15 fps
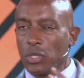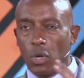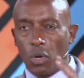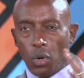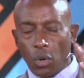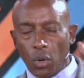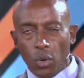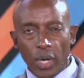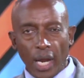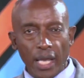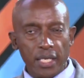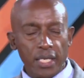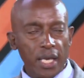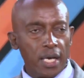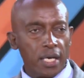whole
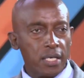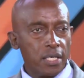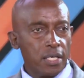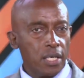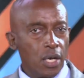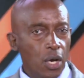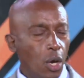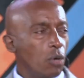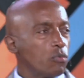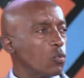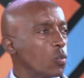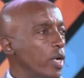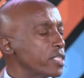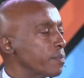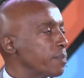idea of
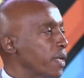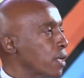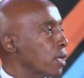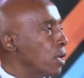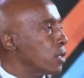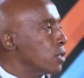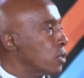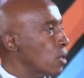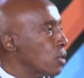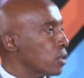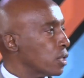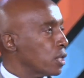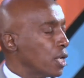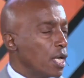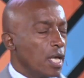worshiping God wrong.
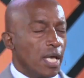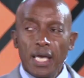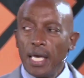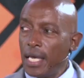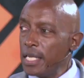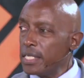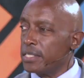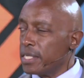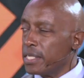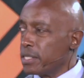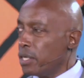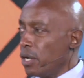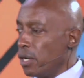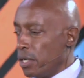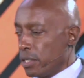Is this
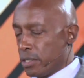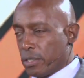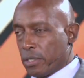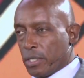God